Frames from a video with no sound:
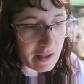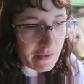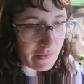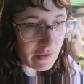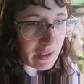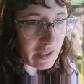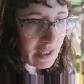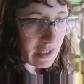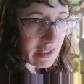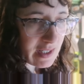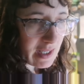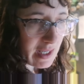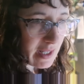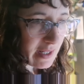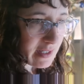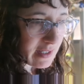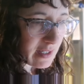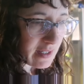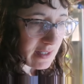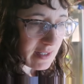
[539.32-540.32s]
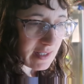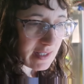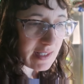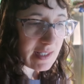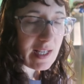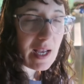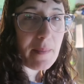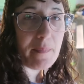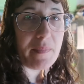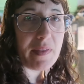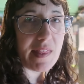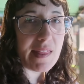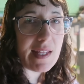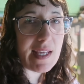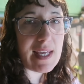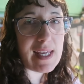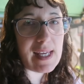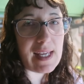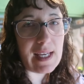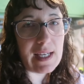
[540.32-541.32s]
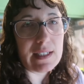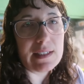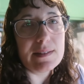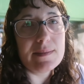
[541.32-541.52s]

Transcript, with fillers: I definitely need to eat something.